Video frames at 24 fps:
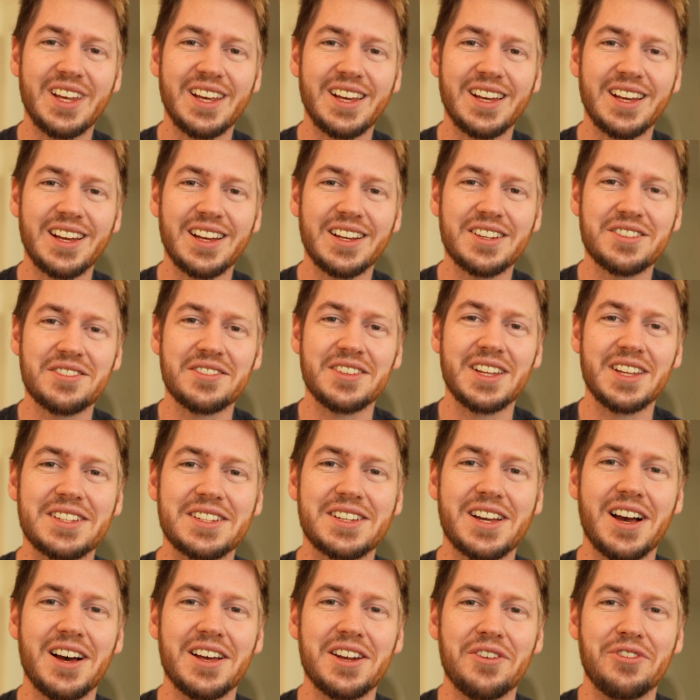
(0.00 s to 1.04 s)
So
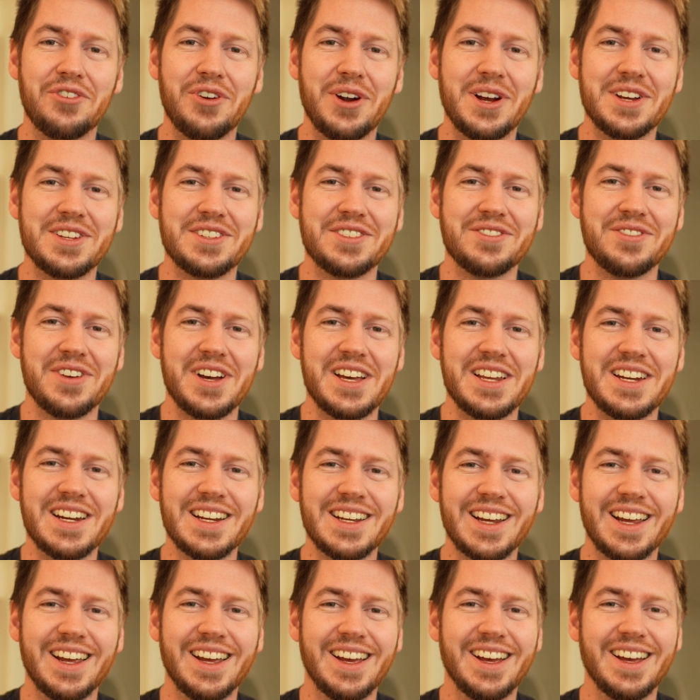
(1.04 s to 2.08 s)
kind of
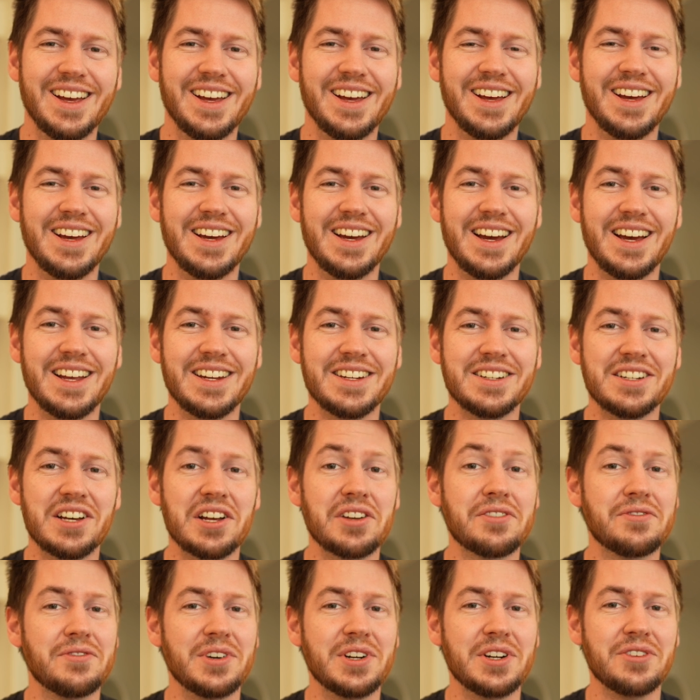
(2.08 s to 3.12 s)
frustrating and
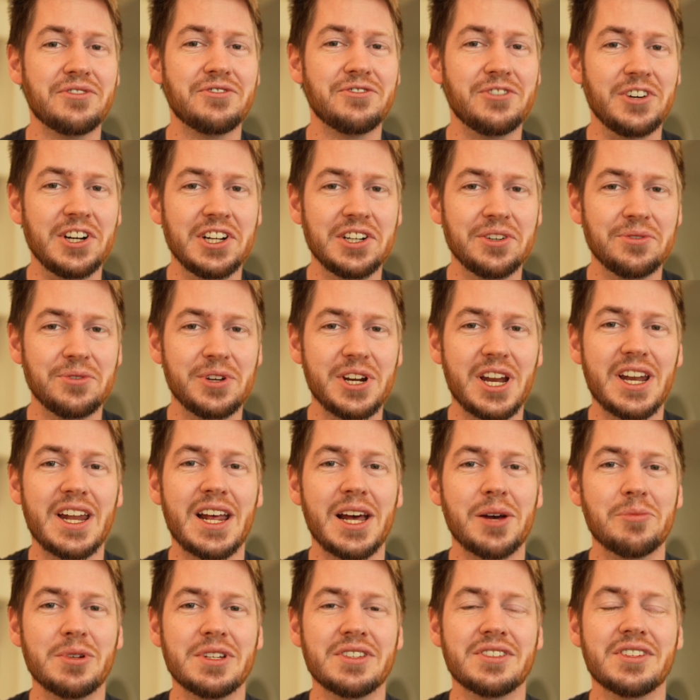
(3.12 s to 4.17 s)
not very fun when it
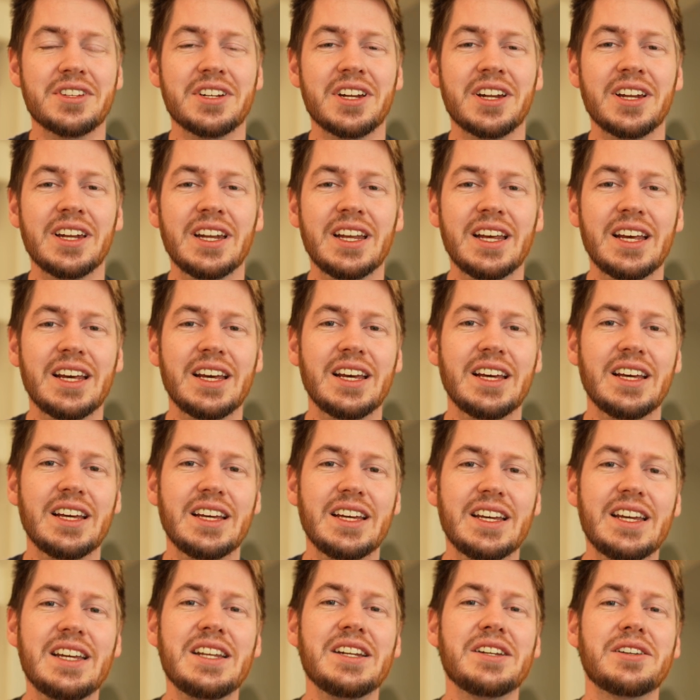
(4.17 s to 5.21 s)
happens in an
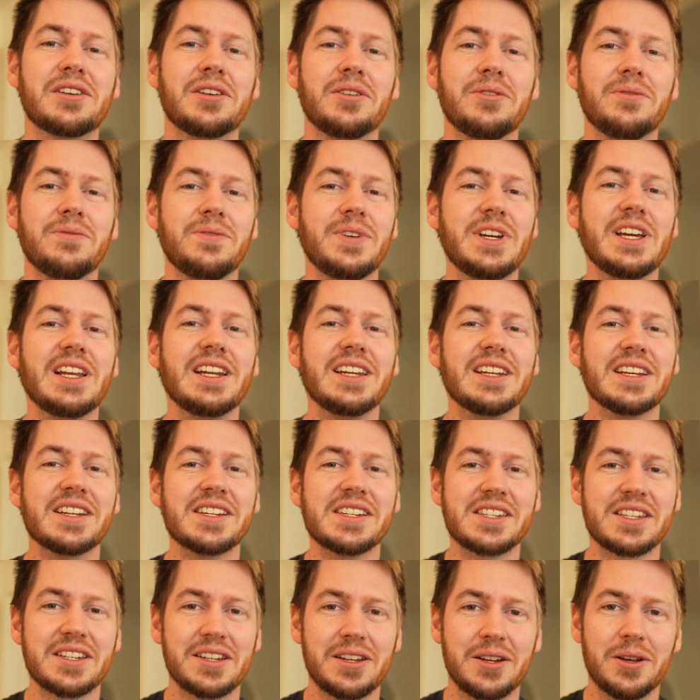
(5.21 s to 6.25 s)

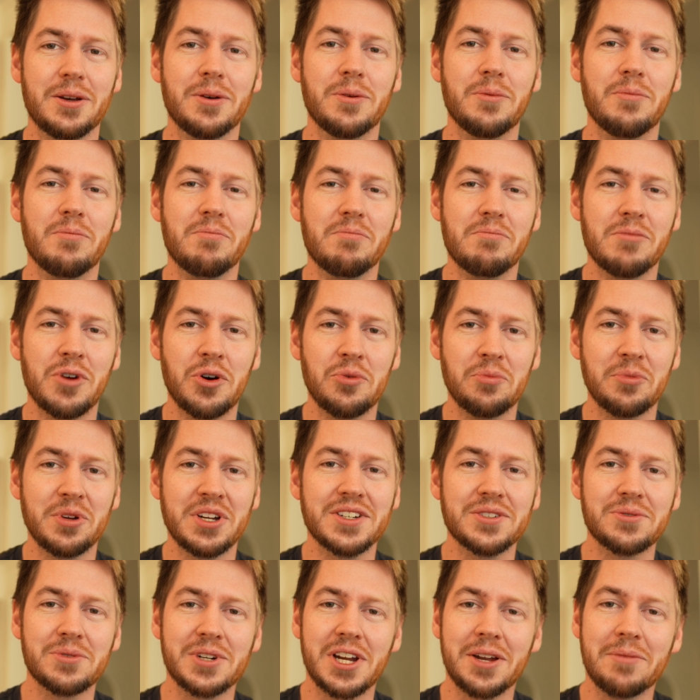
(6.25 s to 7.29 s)
inconvenient
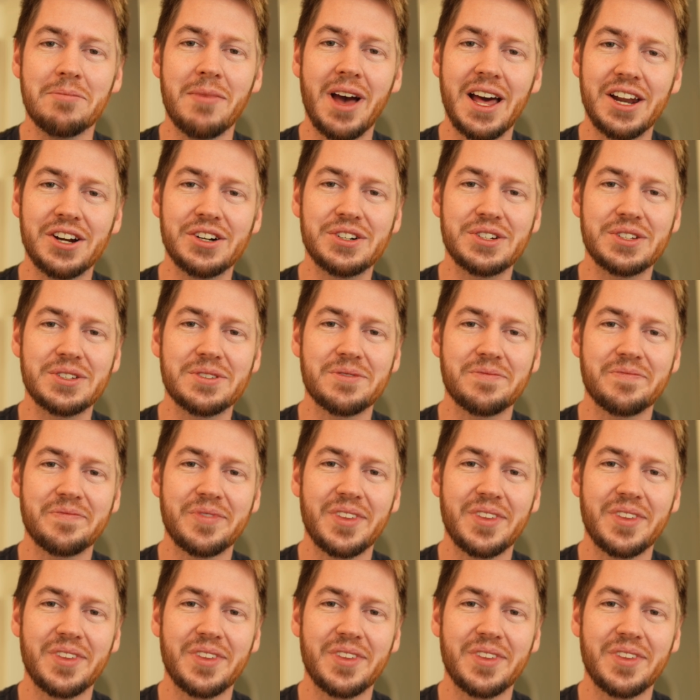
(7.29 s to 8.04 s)
moment when it matters.